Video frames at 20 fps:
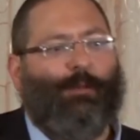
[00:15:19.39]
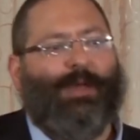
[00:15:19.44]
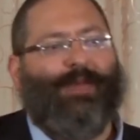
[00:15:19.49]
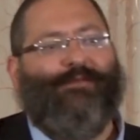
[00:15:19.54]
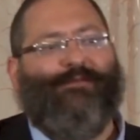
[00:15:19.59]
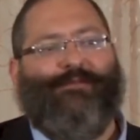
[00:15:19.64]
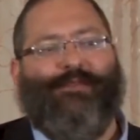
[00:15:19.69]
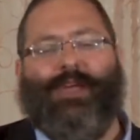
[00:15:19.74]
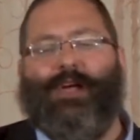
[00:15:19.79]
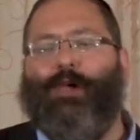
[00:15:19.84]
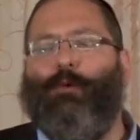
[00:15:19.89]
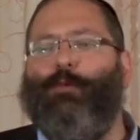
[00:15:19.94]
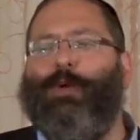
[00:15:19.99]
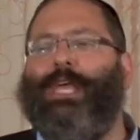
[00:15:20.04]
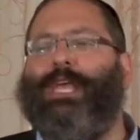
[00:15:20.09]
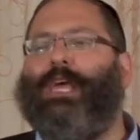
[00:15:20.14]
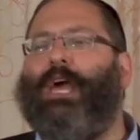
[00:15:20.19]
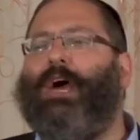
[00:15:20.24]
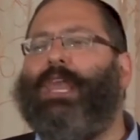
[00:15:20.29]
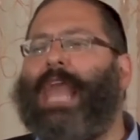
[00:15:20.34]
We feel we
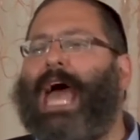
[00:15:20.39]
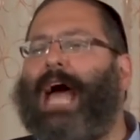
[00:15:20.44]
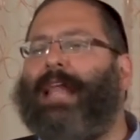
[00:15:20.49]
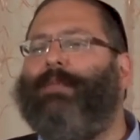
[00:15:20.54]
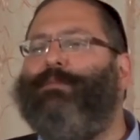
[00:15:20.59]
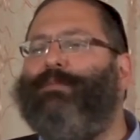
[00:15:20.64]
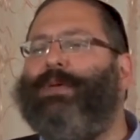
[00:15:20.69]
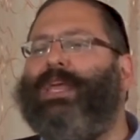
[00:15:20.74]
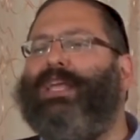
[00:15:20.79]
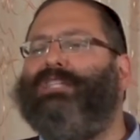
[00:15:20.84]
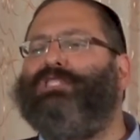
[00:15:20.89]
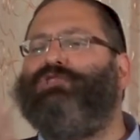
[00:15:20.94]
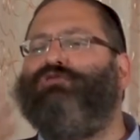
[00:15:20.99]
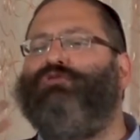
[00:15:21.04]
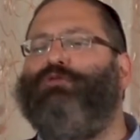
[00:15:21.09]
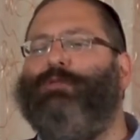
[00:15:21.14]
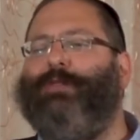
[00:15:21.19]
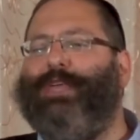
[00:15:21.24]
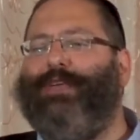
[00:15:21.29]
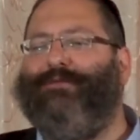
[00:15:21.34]
cannot be
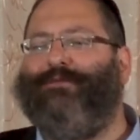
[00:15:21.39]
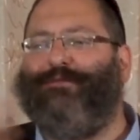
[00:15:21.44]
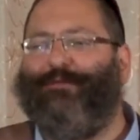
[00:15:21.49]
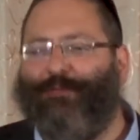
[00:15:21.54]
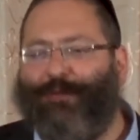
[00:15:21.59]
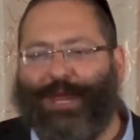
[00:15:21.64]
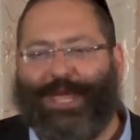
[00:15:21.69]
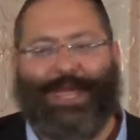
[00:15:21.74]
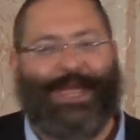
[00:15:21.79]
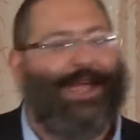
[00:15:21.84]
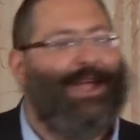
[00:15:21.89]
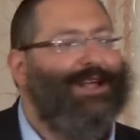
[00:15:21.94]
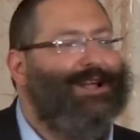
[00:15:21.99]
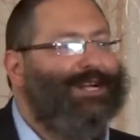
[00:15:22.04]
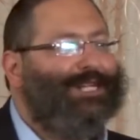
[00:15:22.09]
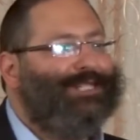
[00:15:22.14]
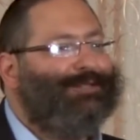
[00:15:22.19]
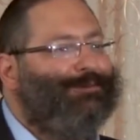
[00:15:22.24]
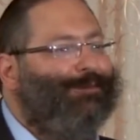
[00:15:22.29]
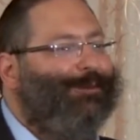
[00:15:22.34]
truly free,
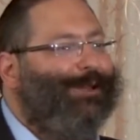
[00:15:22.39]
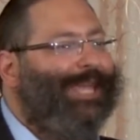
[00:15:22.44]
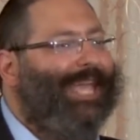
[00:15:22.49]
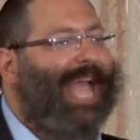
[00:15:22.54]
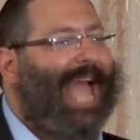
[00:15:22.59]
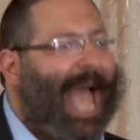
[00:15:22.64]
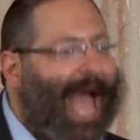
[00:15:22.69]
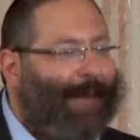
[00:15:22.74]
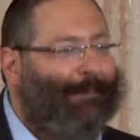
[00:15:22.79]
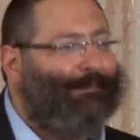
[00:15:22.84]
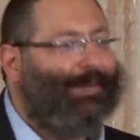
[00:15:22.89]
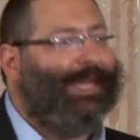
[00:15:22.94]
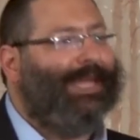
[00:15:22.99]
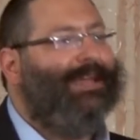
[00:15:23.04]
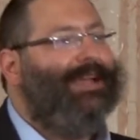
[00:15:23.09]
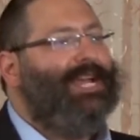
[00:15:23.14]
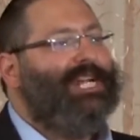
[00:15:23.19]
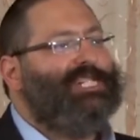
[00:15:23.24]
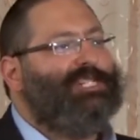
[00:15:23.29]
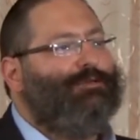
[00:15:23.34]
truly
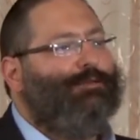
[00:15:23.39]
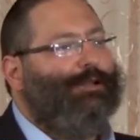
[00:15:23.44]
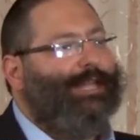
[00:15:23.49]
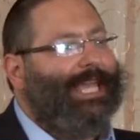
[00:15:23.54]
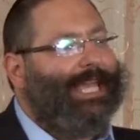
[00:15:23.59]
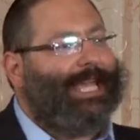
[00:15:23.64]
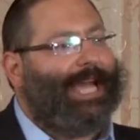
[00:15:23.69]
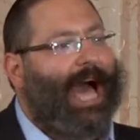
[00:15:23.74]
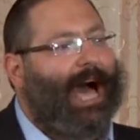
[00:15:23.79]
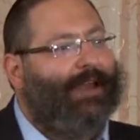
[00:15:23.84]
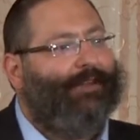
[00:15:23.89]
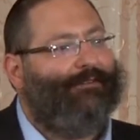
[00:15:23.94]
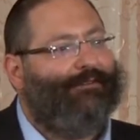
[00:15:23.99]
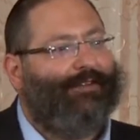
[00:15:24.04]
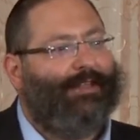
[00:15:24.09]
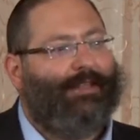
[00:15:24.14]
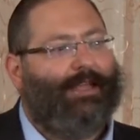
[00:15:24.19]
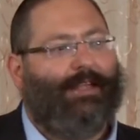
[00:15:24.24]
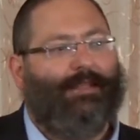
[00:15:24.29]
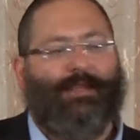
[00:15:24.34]
happy, truly
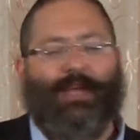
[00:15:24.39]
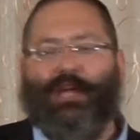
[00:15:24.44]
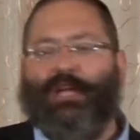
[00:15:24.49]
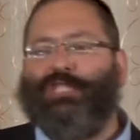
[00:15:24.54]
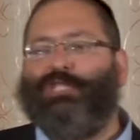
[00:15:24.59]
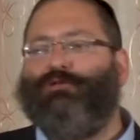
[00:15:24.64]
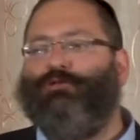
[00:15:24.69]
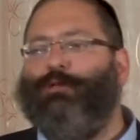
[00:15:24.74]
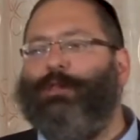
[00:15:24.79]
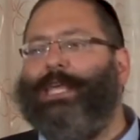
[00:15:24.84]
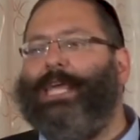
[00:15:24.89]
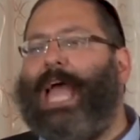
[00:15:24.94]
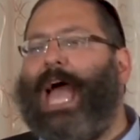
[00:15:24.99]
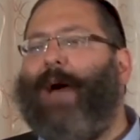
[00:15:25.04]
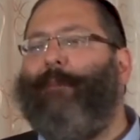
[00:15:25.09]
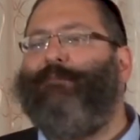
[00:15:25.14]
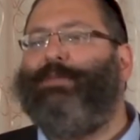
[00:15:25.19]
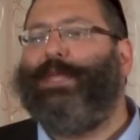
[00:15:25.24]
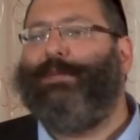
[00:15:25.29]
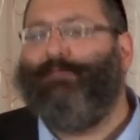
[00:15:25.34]
confident, truly
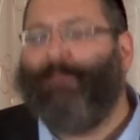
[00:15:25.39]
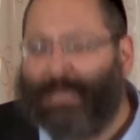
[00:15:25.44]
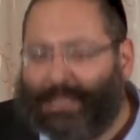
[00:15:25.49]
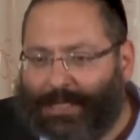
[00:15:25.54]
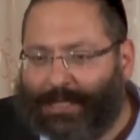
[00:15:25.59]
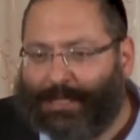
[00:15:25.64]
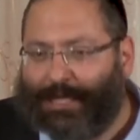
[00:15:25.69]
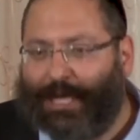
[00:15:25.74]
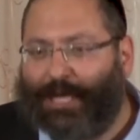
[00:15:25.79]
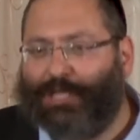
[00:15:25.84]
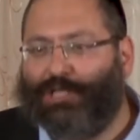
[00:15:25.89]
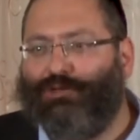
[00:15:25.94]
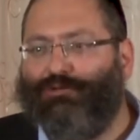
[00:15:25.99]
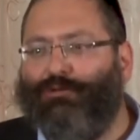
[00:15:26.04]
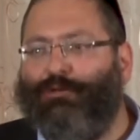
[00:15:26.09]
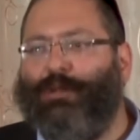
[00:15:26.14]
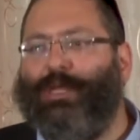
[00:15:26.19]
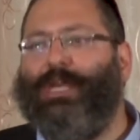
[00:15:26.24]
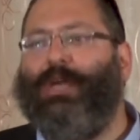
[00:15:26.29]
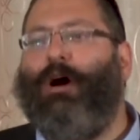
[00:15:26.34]
optimistic,
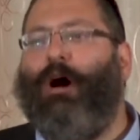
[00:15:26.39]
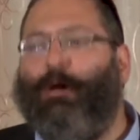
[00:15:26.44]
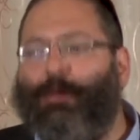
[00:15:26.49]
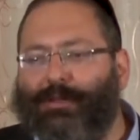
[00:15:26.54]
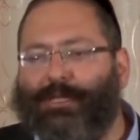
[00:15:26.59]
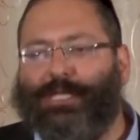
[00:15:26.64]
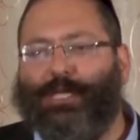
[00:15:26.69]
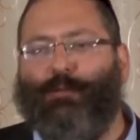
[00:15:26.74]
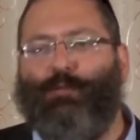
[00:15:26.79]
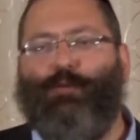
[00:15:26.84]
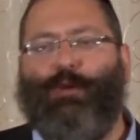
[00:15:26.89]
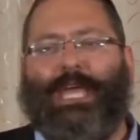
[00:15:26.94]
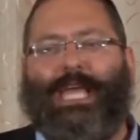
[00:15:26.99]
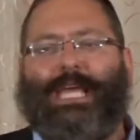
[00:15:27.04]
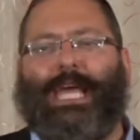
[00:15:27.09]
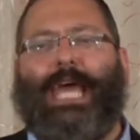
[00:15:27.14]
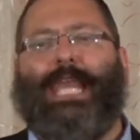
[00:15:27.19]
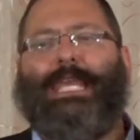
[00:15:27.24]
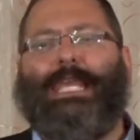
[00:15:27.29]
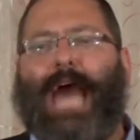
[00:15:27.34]
truly wholesome. We
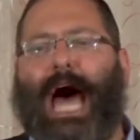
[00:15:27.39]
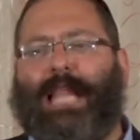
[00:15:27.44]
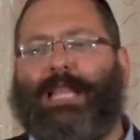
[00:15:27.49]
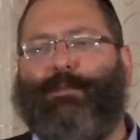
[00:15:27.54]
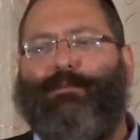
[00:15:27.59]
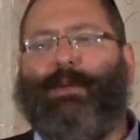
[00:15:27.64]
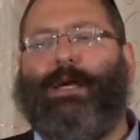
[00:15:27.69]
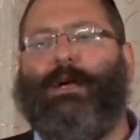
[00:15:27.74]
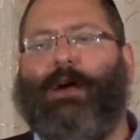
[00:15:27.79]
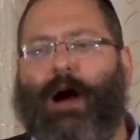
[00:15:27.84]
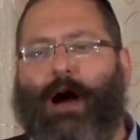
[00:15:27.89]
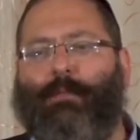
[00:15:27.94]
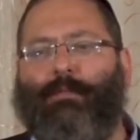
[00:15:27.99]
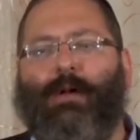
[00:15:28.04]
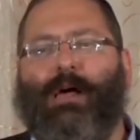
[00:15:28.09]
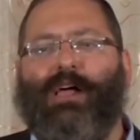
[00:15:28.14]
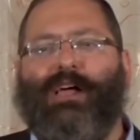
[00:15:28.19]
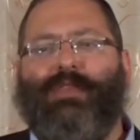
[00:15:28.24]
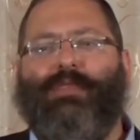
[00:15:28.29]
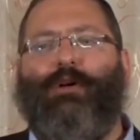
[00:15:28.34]
cannot
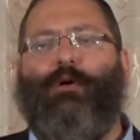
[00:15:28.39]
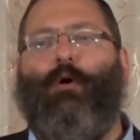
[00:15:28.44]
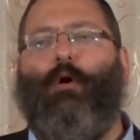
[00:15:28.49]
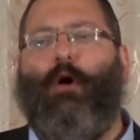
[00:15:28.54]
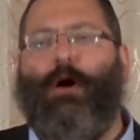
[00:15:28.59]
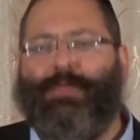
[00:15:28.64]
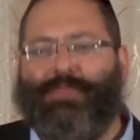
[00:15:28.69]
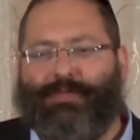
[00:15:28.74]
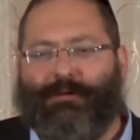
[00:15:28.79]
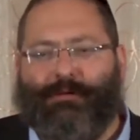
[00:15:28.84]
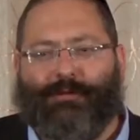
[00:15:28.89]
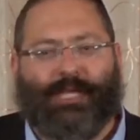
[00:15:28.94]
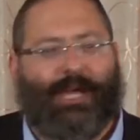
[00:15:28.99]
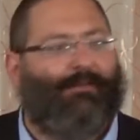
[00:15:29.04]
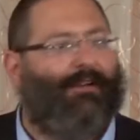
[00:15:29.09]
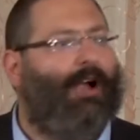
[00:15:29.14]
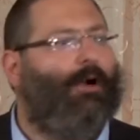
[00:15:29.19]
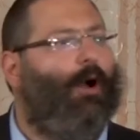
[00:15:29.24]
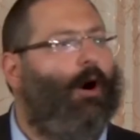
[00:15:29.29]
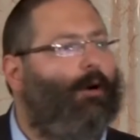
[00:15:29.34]
become the authors
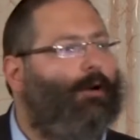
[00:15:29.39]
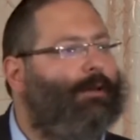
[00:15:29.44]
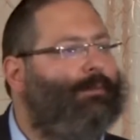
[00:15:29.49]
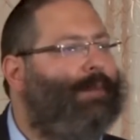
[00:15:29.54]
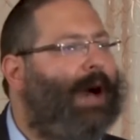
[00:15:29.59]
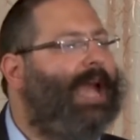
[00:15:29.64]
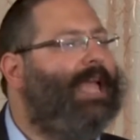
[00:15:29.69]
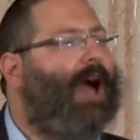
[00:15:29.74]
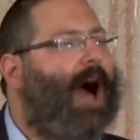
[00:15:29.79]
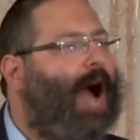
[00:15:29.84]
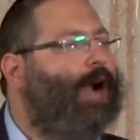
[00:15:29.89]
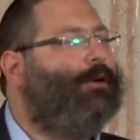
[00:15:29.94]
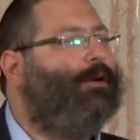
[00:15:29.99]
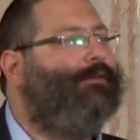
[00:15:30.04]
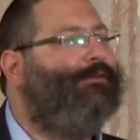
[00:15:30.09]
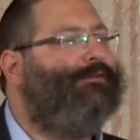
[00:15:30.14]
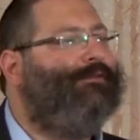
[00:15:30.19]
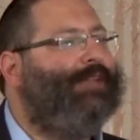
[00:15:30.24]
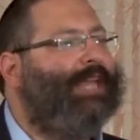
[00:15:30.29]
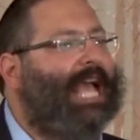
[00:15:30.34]
of our own
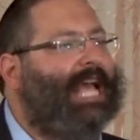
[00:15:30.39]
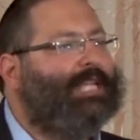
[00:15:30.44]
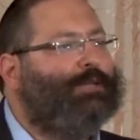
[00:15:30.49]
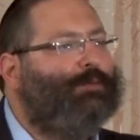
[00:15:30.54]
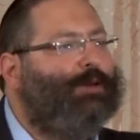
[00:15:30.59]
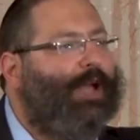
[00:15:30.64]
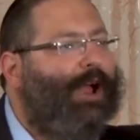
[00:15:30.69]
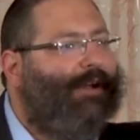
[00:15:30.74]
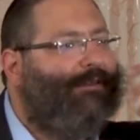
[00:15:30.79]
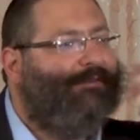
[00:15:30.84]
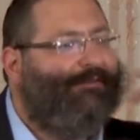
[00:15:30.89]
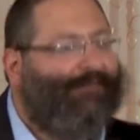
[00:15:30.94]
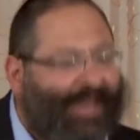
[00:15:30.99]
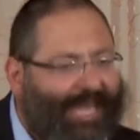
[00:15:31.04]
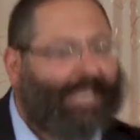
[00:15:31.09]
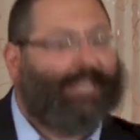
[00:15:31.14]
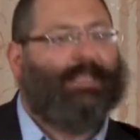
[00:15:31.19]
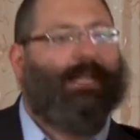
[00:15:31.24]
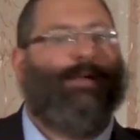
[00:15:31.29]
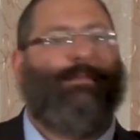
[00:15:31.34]
biography as we are
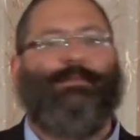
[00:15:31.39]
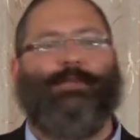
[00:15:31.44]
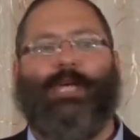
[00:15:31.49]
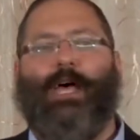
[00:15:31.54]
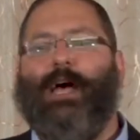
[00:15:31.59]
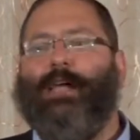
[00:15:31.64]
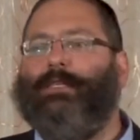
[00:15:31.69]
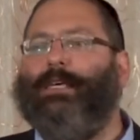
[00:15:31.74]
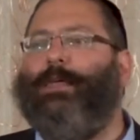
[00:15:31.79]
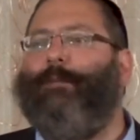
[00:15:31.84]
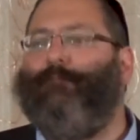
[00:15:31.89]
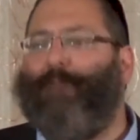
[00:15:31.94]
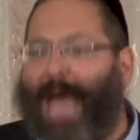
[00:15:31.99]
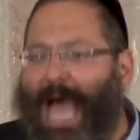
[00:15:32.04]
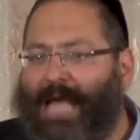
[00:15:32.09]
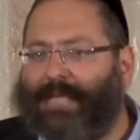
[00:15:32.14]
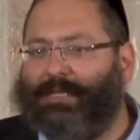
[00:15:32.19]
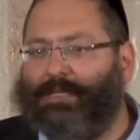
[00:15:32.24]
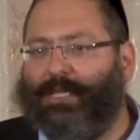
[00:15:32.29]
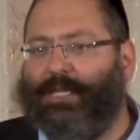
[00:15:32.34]
victims to the
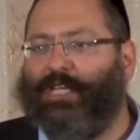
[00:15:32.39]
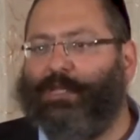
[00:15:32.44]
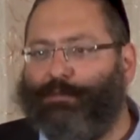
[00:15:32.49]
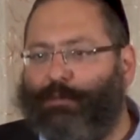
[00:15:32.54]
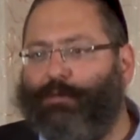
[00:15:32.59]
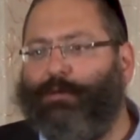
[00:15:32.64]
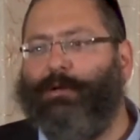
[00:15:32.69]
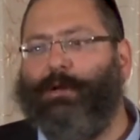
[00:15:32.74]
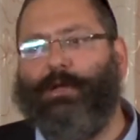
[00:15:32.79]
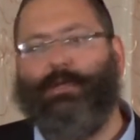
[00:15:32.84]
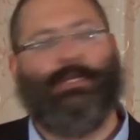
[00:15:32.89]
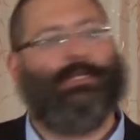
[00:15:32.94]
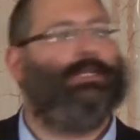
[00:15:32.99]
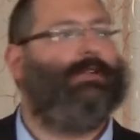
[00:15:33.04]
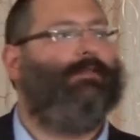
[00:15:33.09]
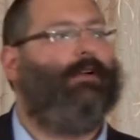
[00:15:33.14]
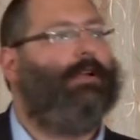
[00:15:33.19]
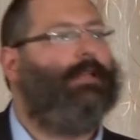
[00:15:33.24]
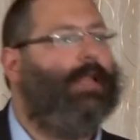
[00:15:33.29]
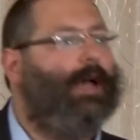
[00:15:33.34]
past experiences
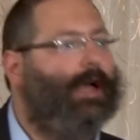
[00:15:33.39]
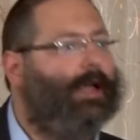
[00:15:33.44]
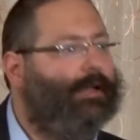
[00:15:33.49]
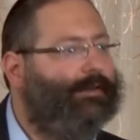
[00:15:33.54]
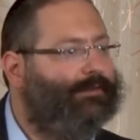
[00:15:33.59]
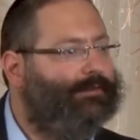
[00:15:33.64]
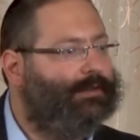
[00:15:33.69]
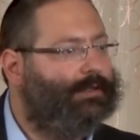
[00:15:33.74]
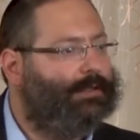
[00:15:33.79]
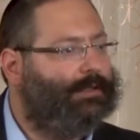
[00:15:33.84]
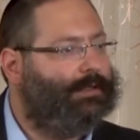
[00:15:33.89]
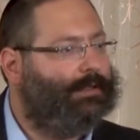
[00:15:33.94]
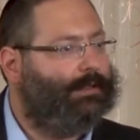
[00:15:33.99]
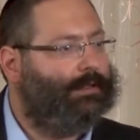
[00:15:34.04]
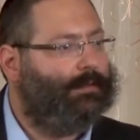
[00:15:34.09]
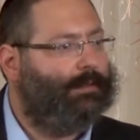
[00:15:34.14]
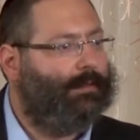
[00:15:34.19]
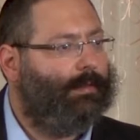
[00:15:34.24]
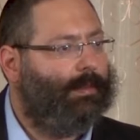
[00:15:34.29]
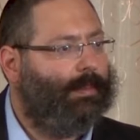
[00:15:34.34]
of our lives.